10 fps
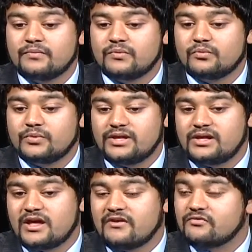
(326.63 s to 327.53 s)
we
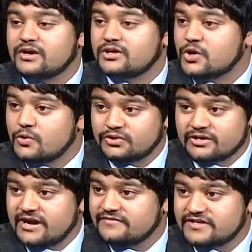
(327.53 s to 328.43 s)
have run coat
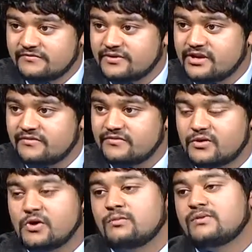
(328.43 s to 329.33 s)
drives every year for the
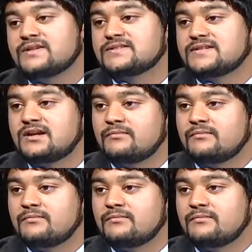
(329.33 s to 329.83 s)
homeless,